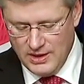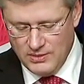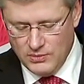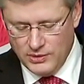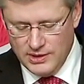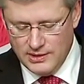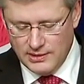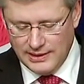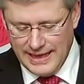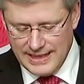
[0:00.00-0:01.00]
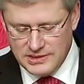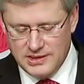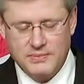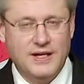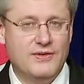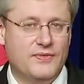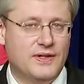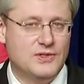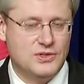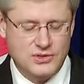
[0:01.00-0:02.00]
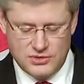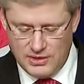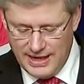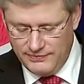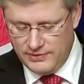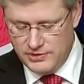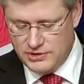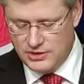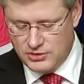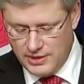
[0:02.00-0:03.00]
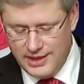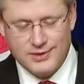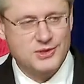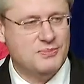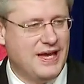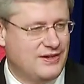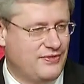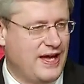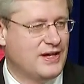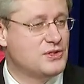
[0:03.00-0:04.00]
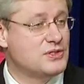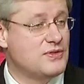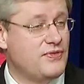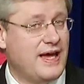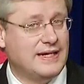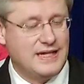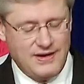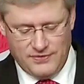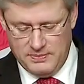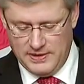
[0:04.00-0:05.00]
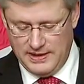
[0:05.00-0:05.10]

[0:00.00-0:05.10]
will yield lasting benefits to travelers, traders, manufacturers, in fact, everybody